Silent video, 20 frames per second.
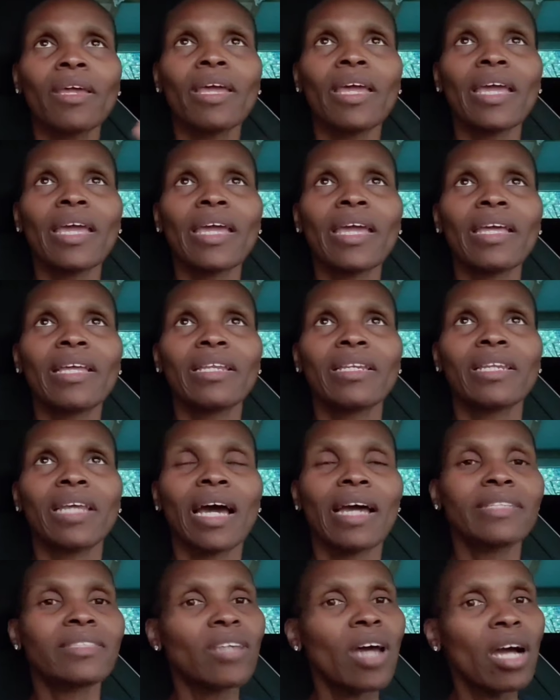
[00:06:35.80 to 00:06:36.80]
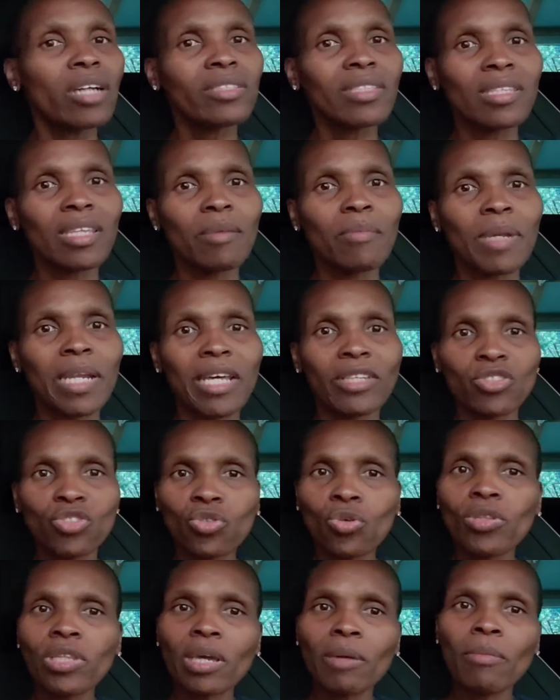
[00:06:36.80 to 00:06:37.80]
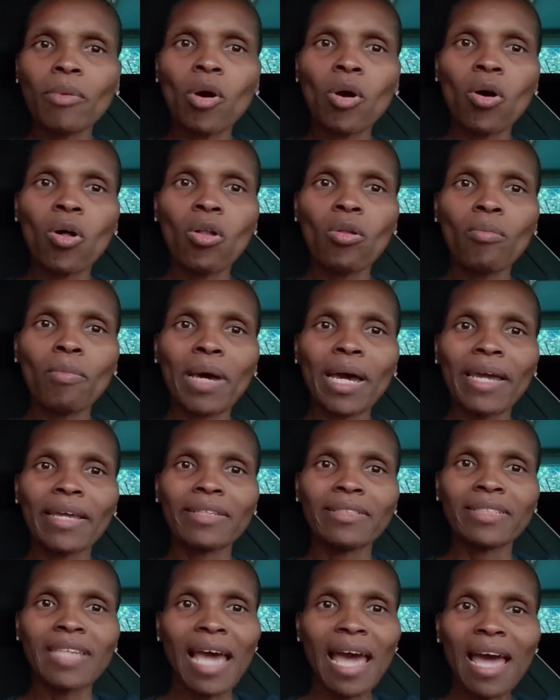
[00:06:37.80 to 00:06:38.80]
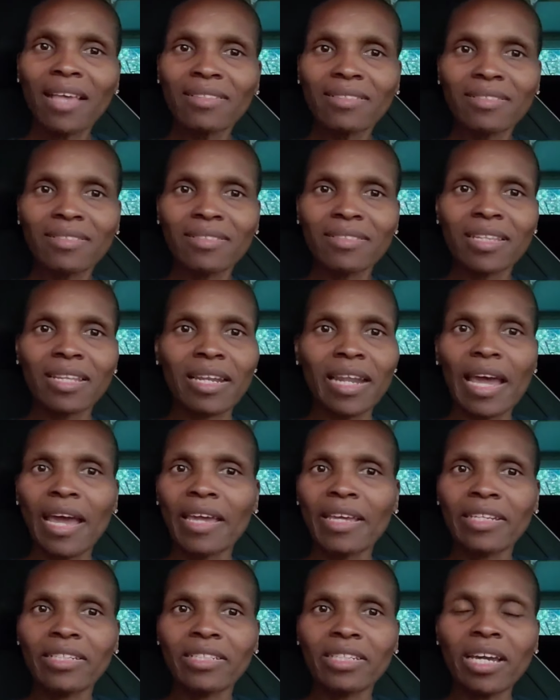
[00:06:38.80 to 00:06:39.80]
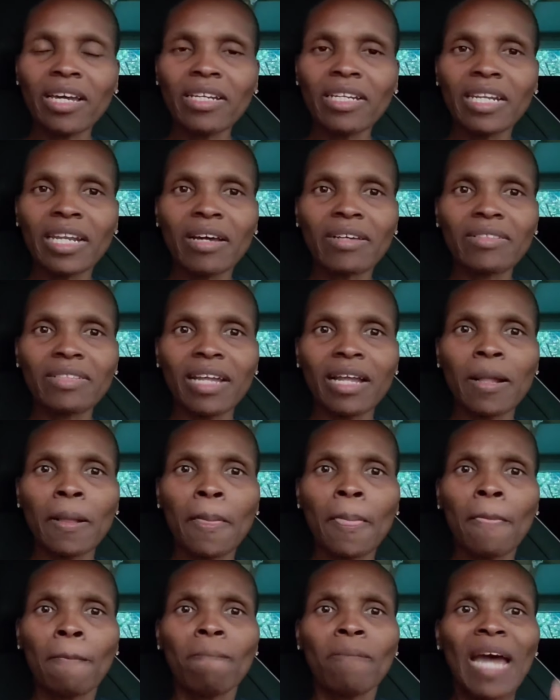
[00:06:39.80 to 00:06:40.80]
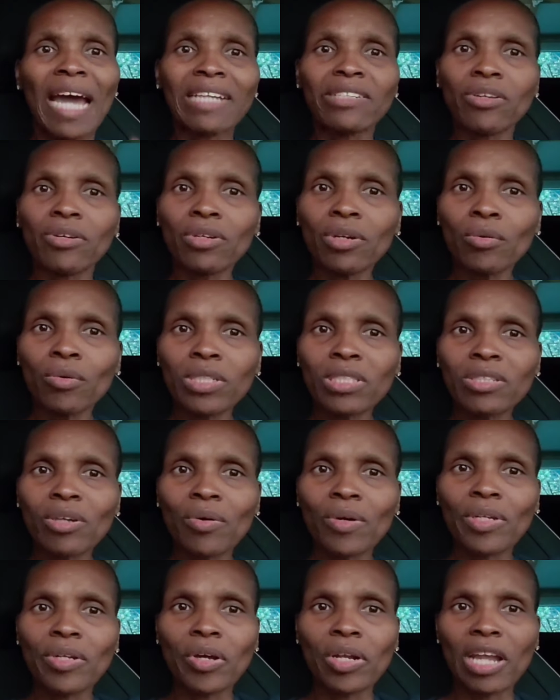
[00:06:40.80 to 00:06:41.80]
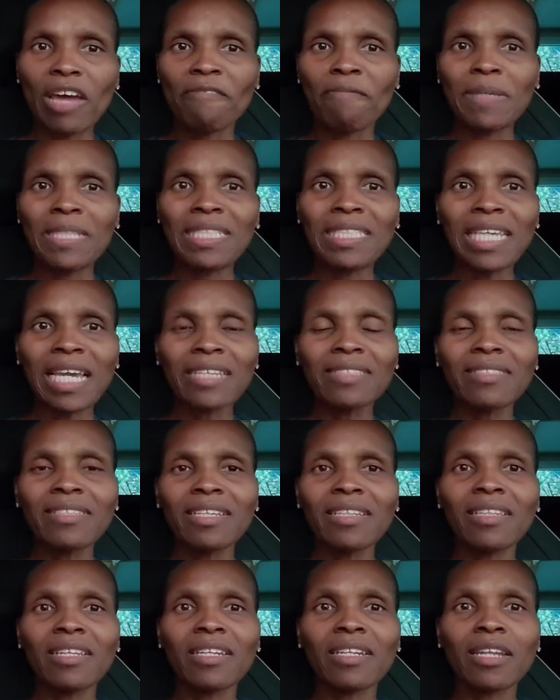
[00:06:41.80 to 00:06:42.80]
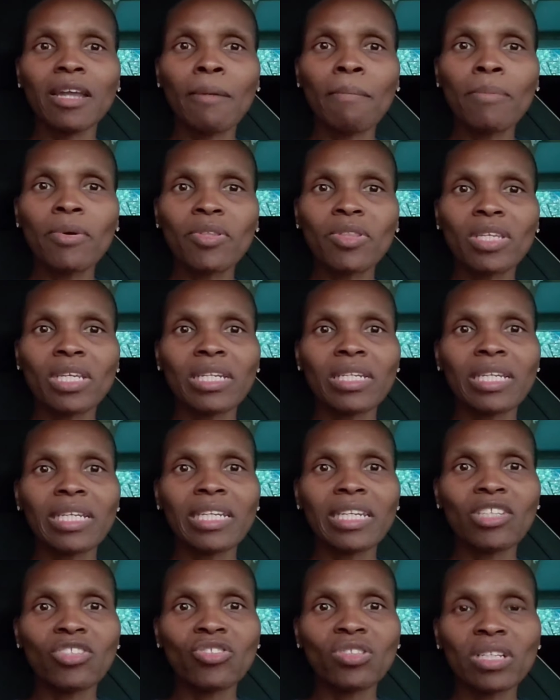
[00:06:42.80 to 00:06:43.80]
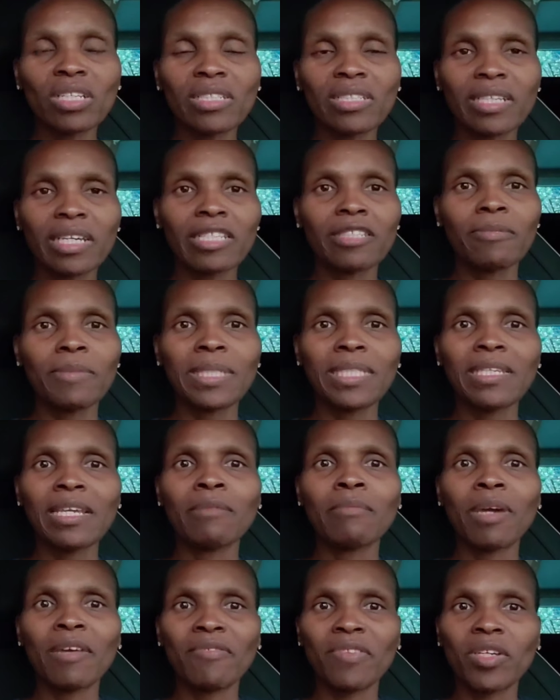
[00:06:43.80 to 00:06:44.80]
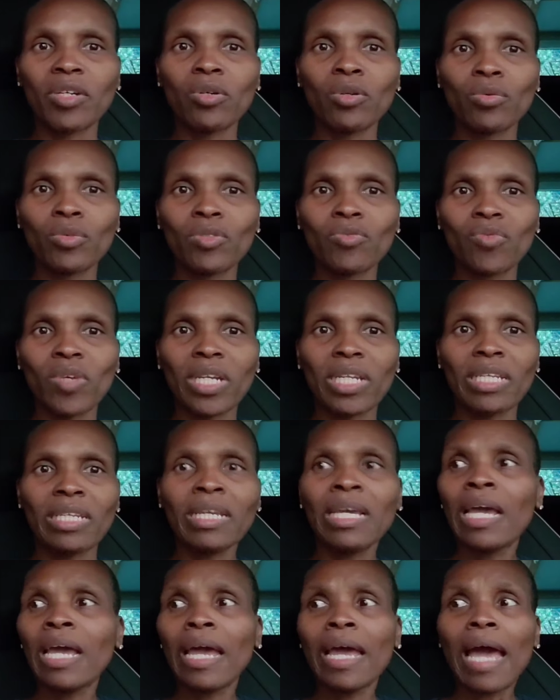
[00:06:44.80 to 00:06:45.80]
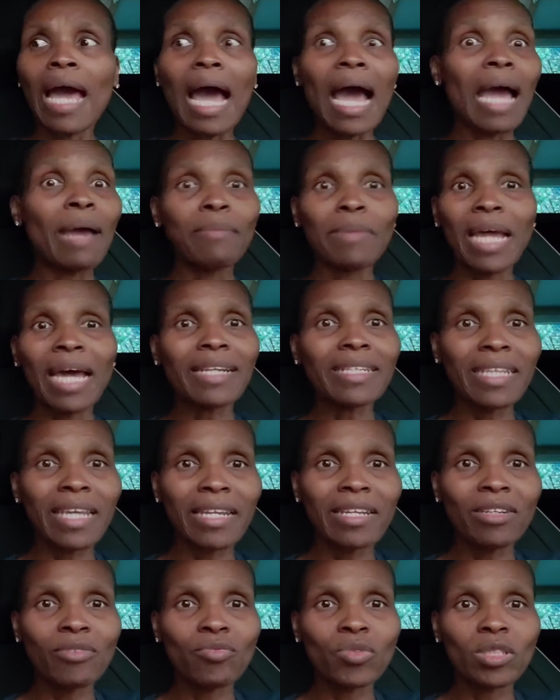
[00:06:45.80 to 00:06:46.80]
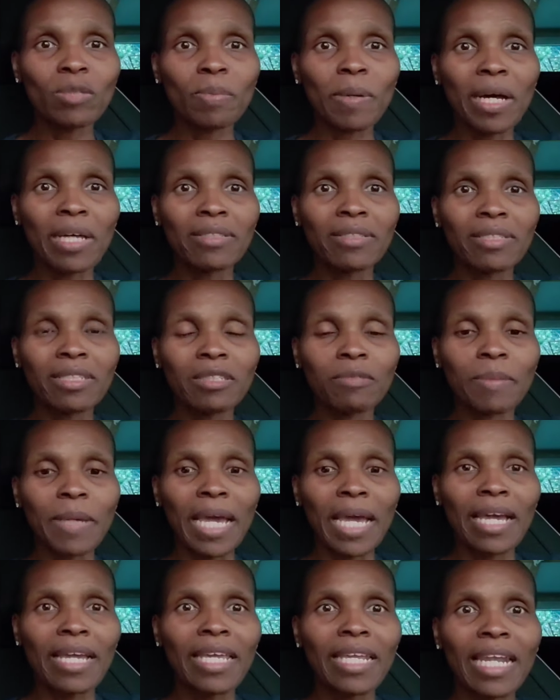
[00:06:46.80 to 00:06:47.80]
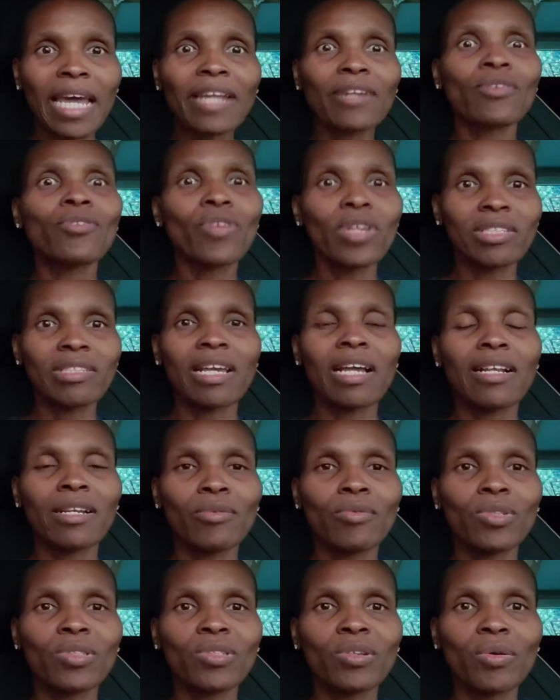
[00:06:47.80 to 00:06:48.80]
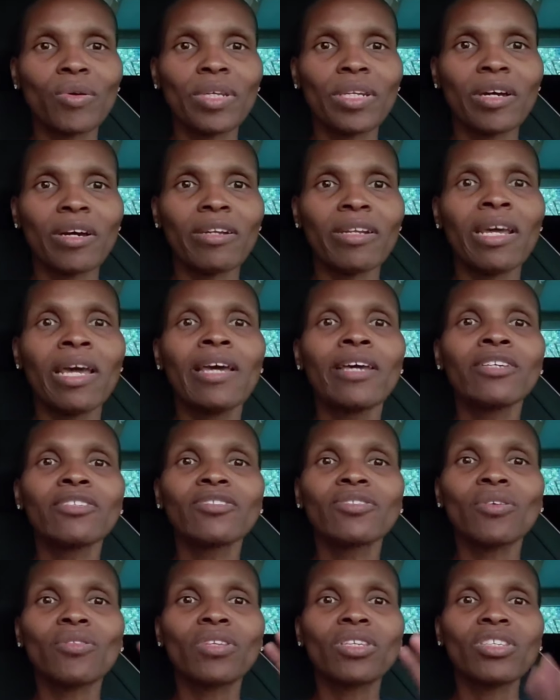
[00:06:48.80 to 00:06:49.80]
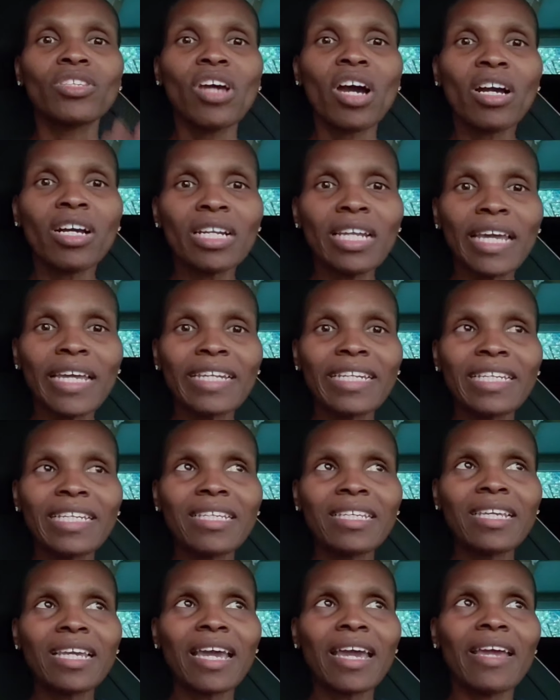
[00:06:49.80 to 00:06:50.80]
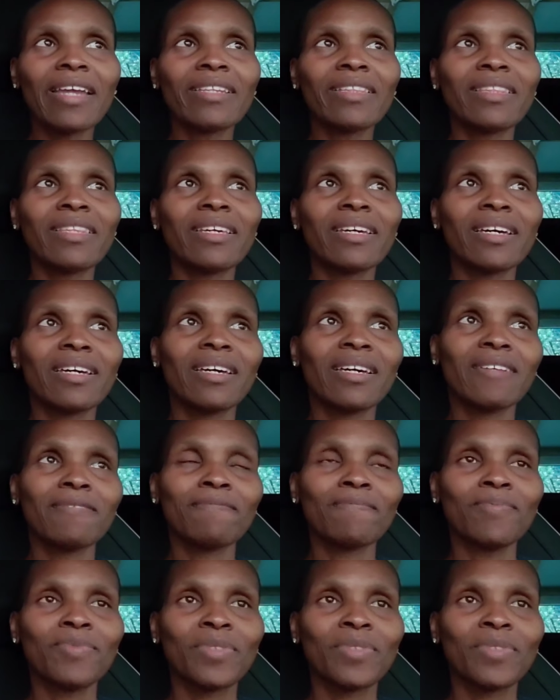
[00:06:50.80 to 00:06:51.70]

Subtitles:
and I talked to them and I showed them all my tasks that I had done, and I was like, I don't know what's going on. I've been texting the number that initially texted me saying my vehicle was ready. I'm not getting responses back, and I don't know exactly what's going on. So the young lady at the